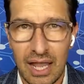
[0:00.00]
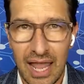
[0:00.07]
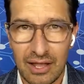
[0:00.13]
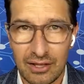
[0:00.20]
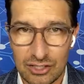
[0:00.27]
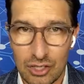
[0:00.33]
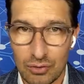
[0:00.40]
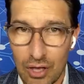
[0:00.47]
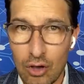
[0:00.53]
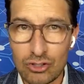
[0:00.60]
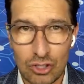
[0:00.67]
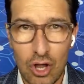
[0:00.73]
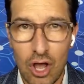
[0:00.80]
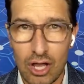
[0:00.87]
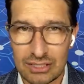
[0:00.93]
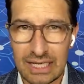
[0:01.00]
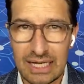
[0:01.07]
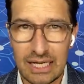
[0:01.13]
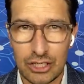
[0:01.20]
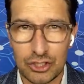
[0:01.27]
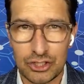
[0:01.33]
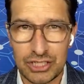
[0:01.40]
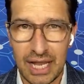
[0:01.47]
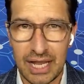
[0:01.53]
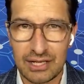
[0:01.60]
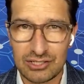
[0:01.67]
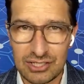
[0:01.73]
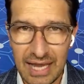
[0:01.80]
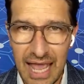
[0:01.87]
And so those laws needed to change.